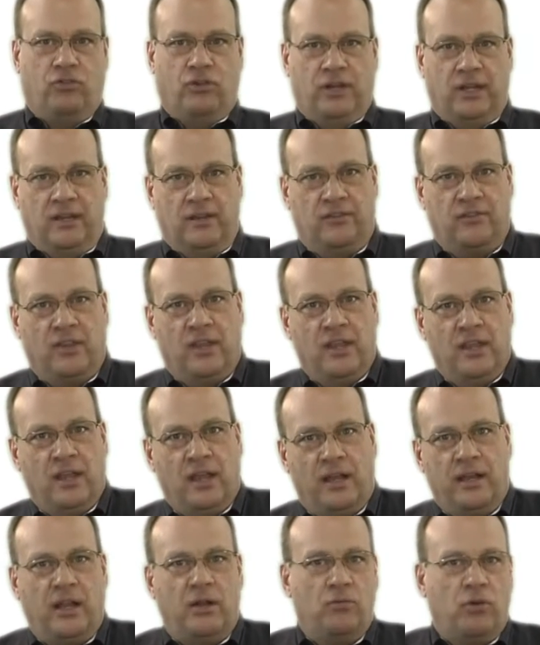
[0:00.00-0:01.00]
trees,
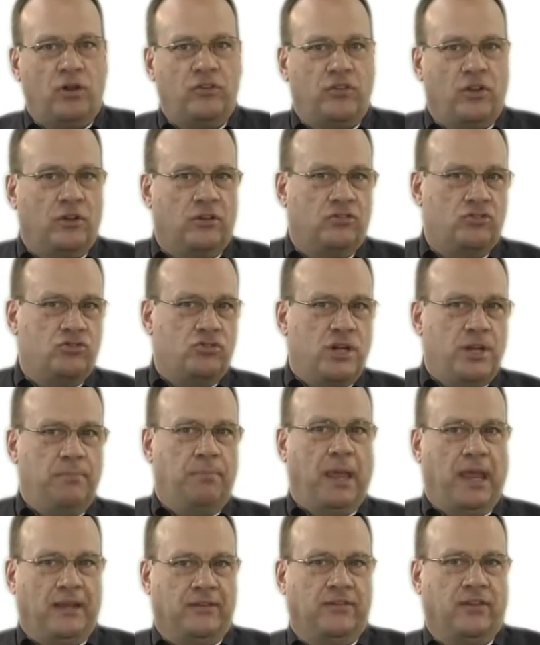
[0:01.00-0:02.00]
and I wrote a tree
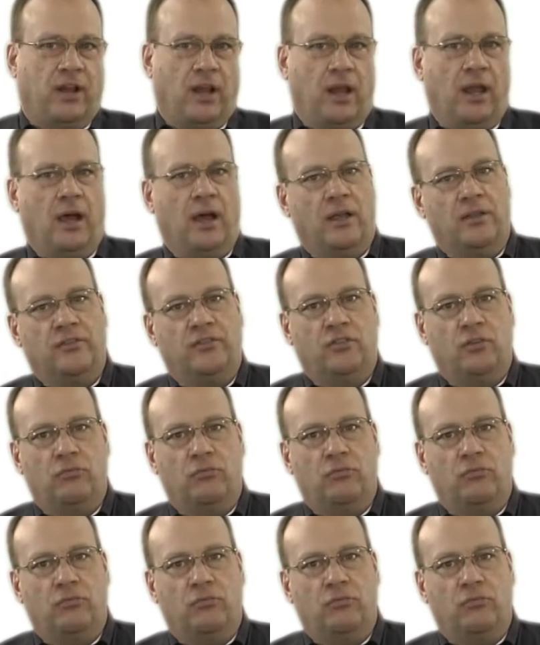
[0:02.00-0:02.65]
painter class